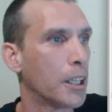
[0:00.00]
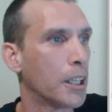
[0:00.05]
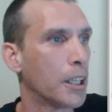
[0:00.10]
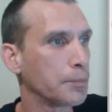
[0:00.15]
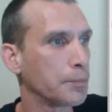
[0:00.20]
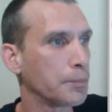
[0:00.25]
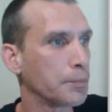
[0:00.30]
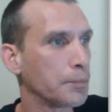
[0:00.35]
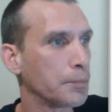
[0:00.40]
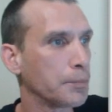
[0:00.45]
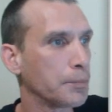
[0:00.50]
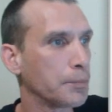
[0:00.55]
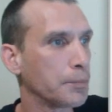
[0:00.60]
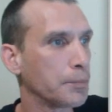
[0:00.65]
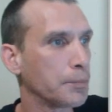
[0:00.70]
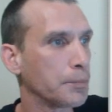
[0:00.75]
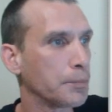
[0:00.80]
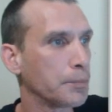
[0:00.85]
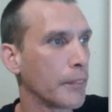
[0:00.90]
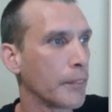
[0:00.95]

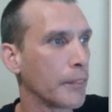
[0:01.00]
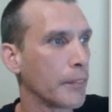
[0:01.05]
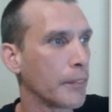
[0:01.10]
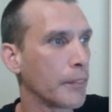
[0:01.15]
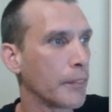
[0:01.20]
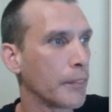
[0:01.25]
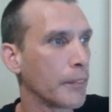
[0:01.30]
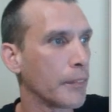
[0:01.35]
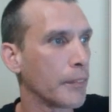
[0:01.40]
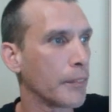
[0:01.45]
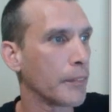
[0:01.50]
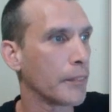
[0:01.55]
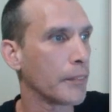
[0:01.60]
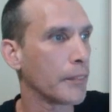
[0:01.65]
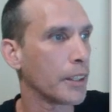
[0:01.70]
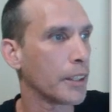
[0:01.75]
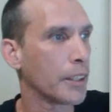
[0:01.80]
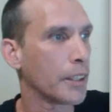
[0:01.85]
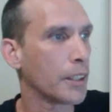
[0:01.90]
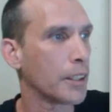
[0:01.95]

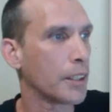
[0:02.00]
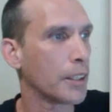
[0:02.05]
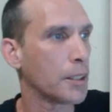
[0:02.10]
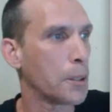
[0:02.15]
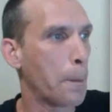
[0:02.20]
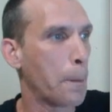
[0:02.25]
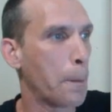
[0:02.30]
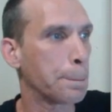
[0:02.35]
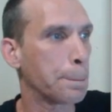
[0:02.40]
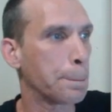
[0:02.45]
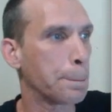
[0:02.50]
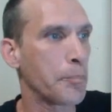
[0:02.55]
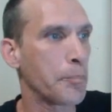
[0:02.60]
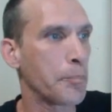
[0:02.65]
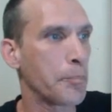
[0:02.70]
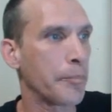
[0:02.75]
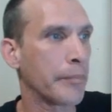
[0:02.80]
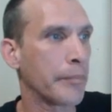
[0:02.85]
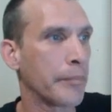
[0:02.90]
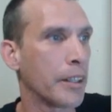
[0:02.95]

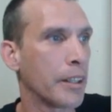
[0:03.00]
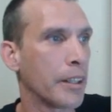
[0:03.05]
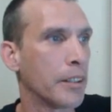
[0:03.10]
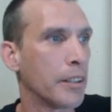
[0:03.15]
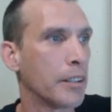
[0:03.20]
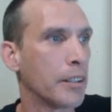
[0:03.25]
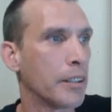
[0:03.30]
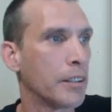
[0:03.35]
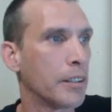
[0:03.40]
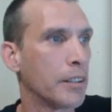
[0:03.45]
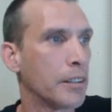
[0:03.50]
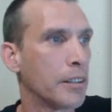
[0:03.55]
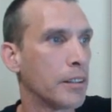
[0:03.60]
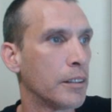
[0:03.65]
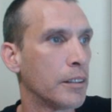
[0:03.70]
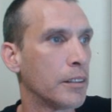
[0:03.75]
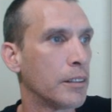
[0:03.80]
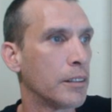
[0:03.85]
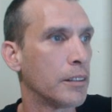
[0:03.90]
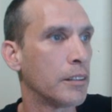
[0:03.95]

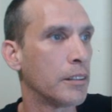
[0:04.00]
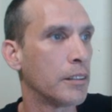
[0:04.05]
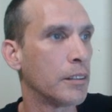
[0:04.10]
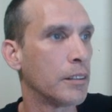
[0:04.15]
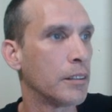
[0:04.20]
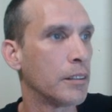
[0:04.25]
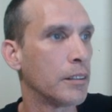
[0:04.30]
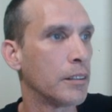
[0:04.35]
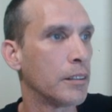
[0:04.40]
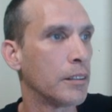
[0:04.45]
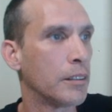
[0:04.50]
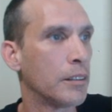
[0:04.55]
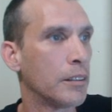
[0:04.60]
Nobody speaks.